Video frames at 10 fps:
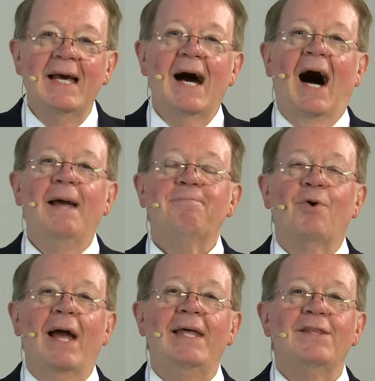I
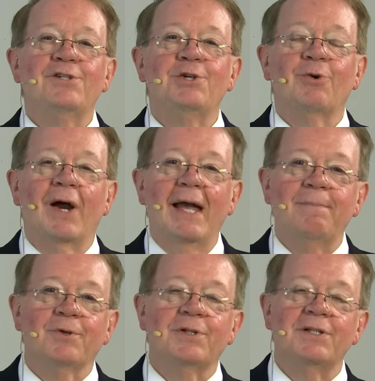pray that you are
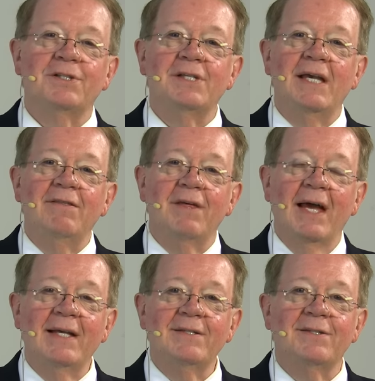able to see
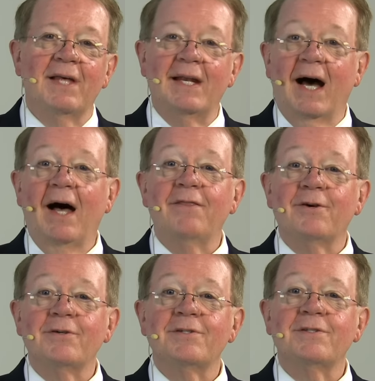things that
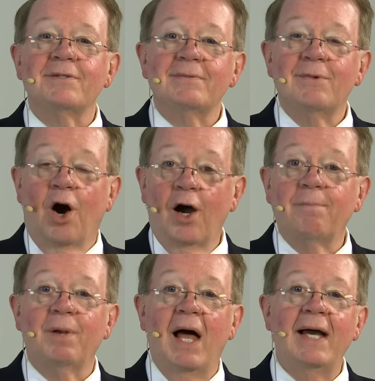others are
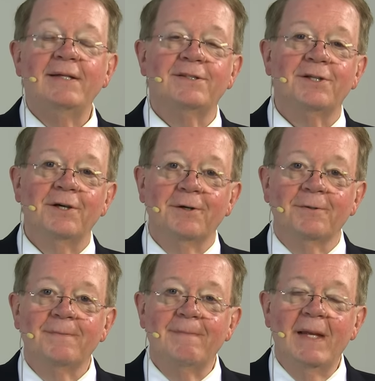blind
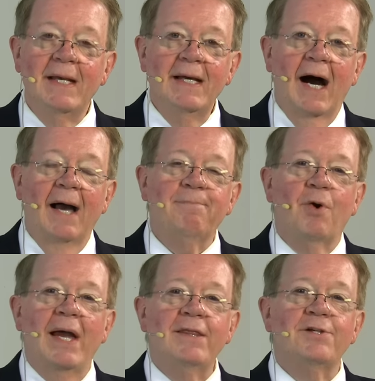to. I
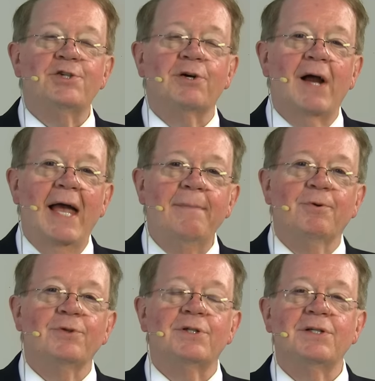pray that you're
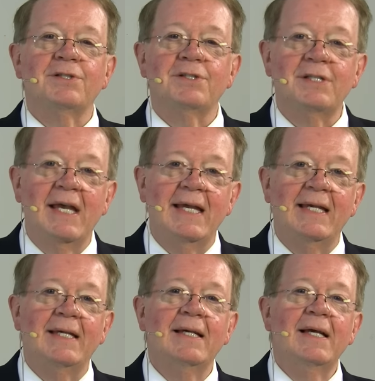able to
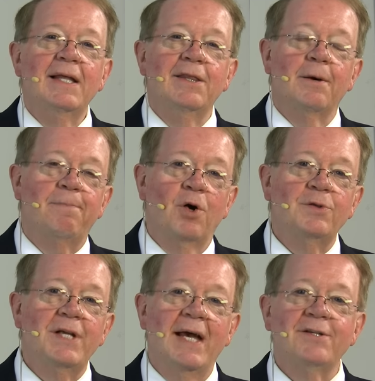see the
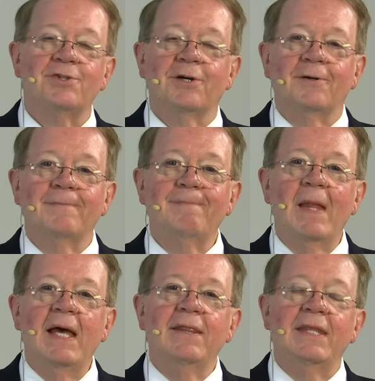potential,
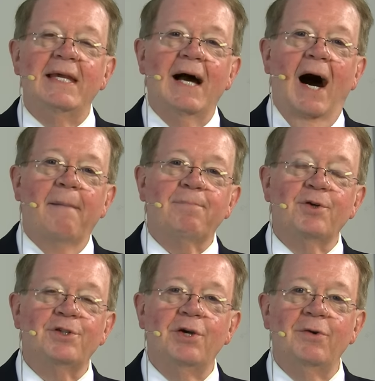the
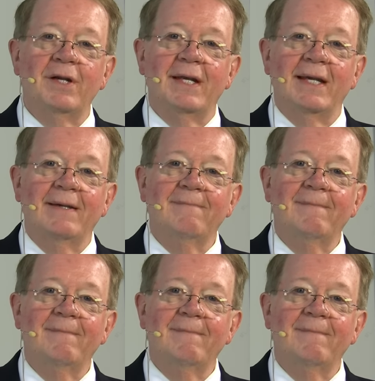opportunity,